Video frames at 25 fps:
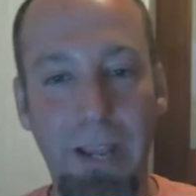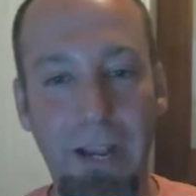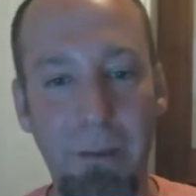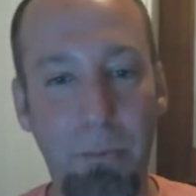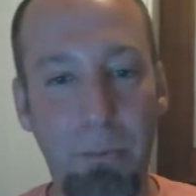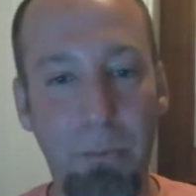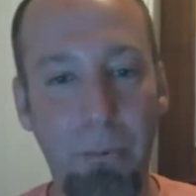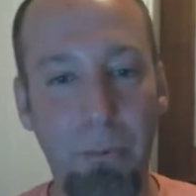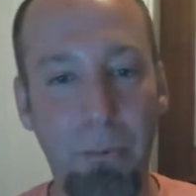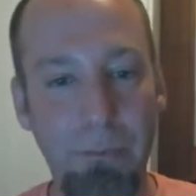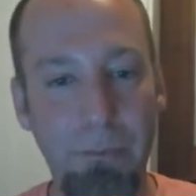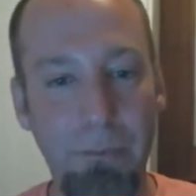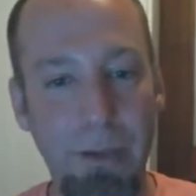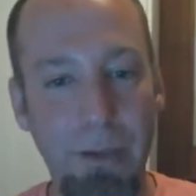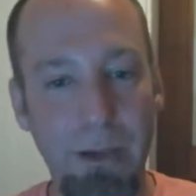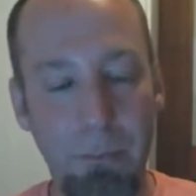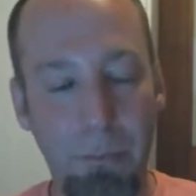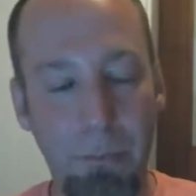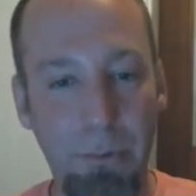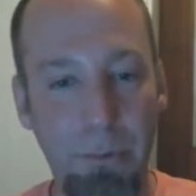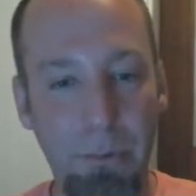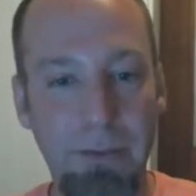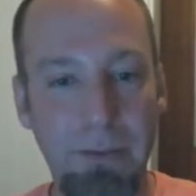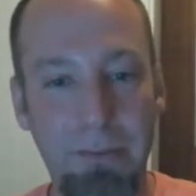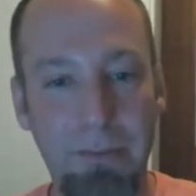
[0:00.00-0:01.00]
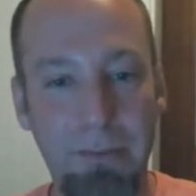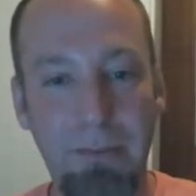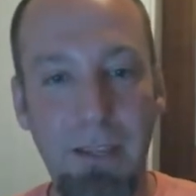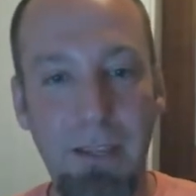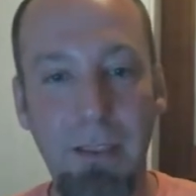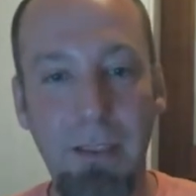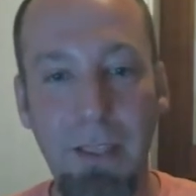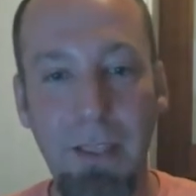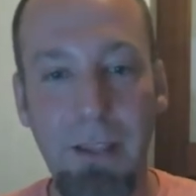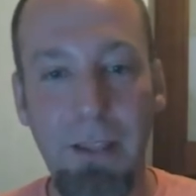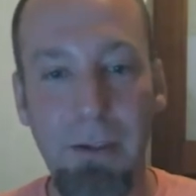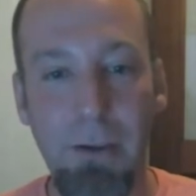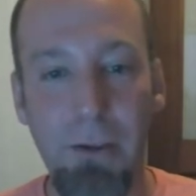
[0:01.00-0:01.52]
A to point B to point
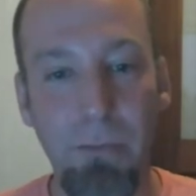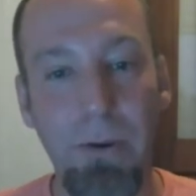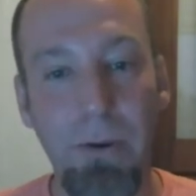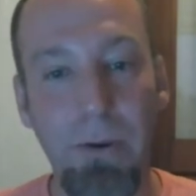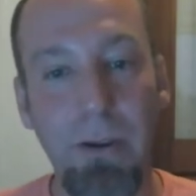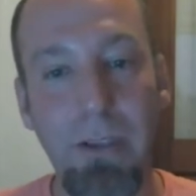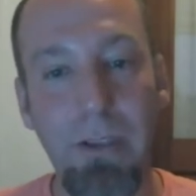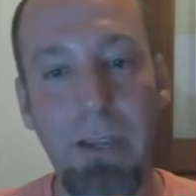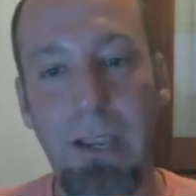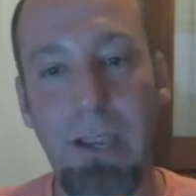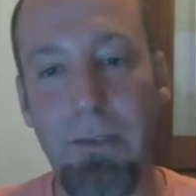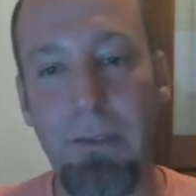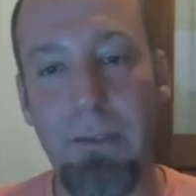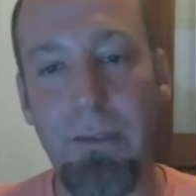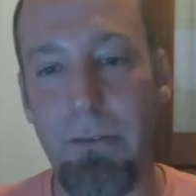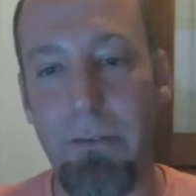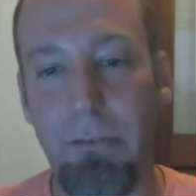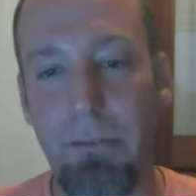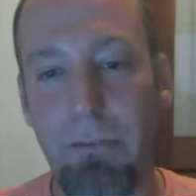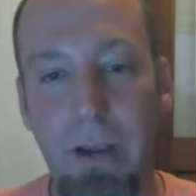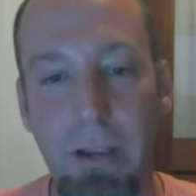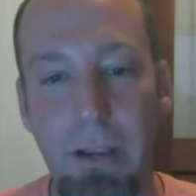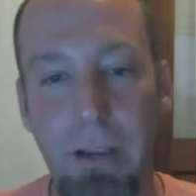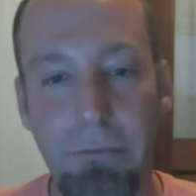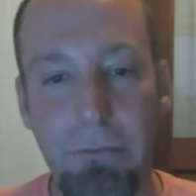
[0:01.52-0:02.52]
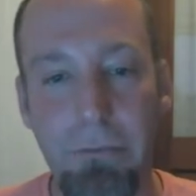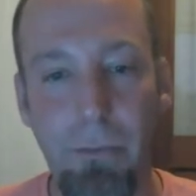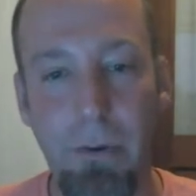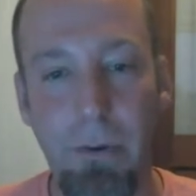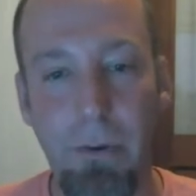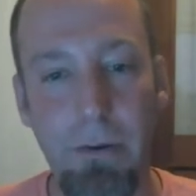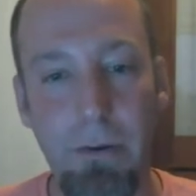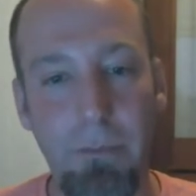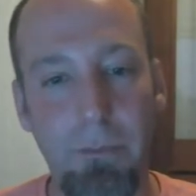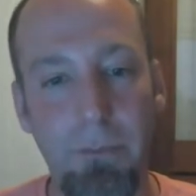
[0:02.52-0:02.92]
C that you really have to strive for.